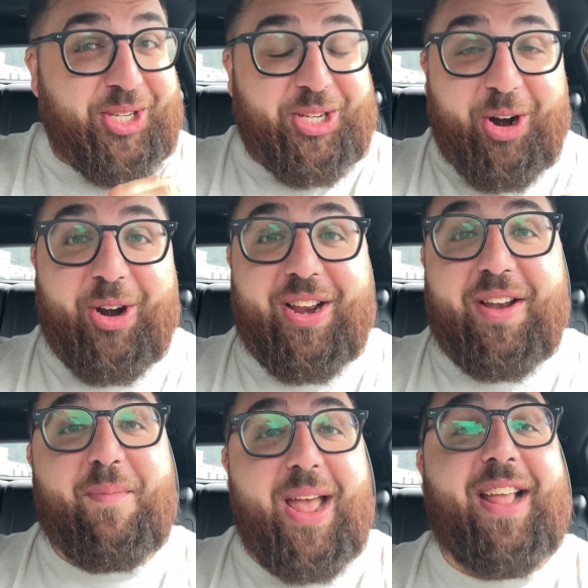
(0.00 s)
starting to
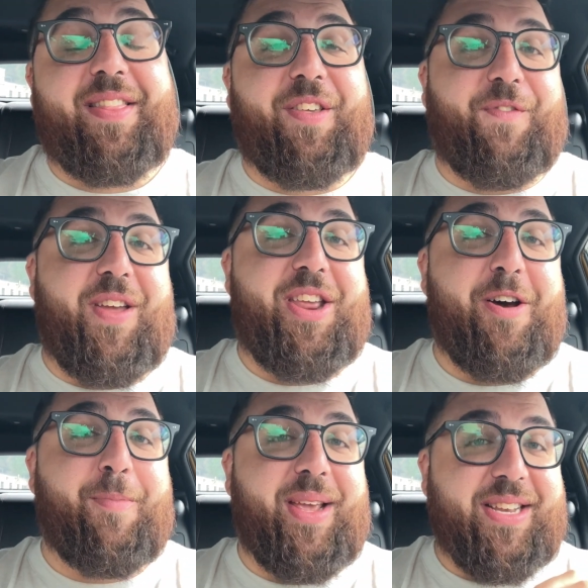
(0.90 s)
make this
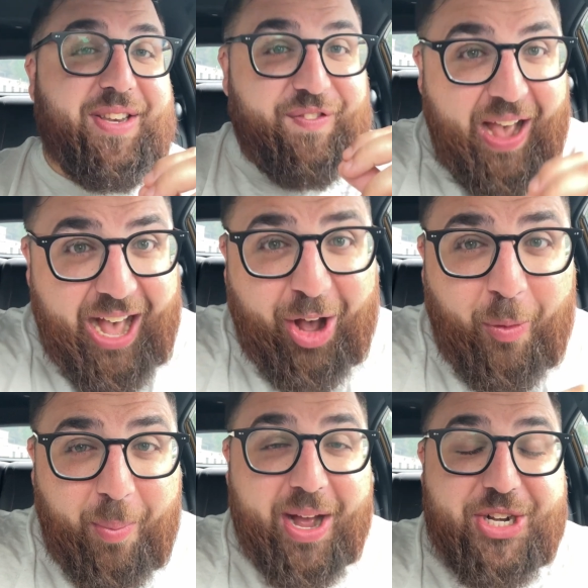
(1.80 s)
video because of how
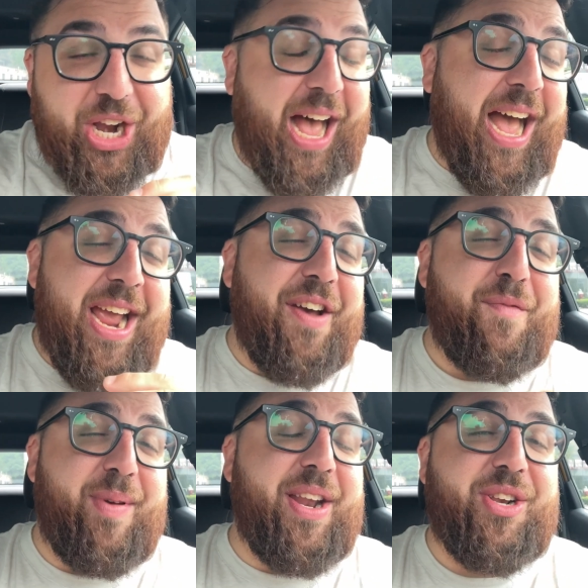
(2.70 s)
much I have
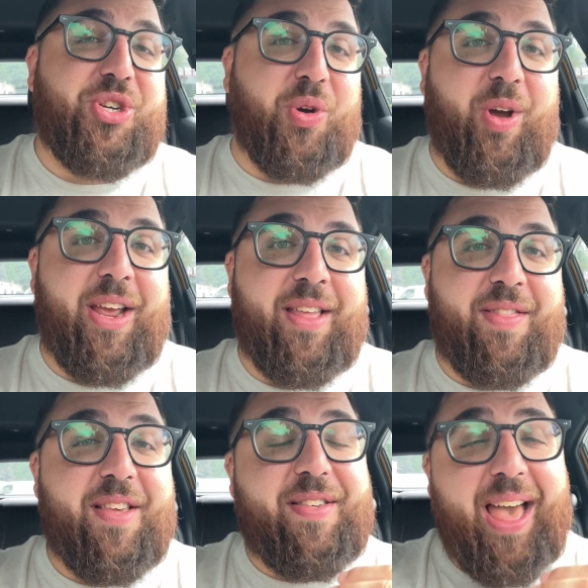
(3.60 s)
been enjoying this